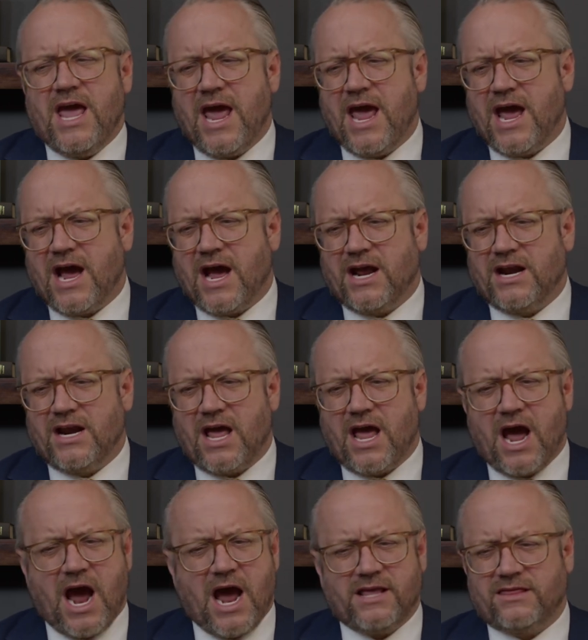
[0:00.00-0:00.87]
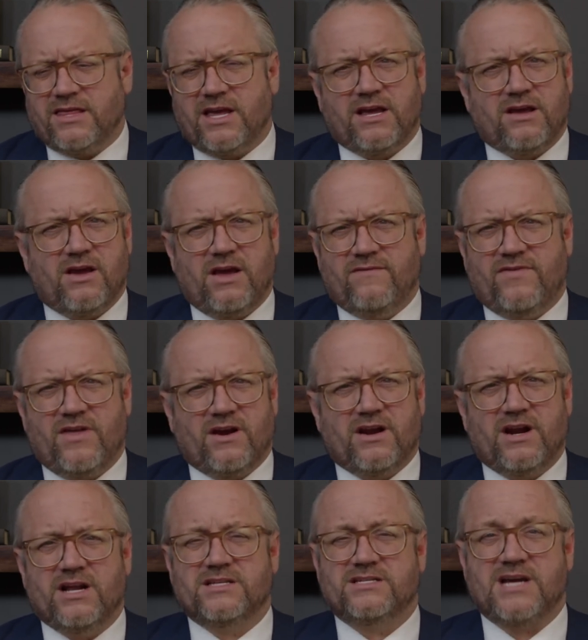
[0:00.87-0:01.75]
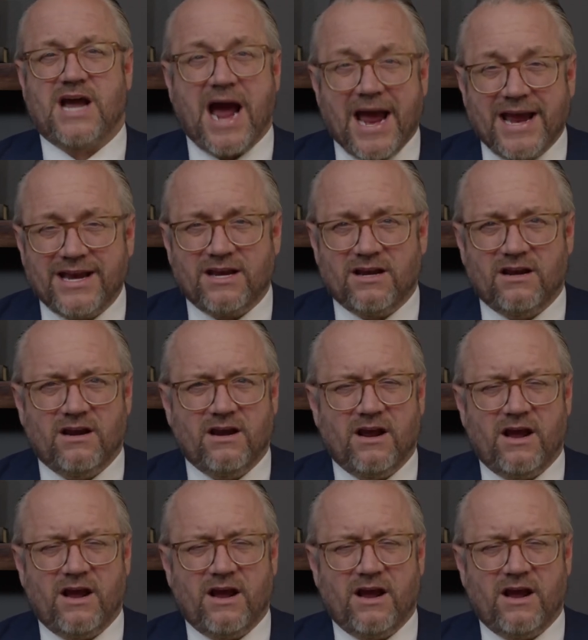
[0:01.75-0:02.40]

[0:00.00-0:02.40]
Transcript: And I think if they're going to tighten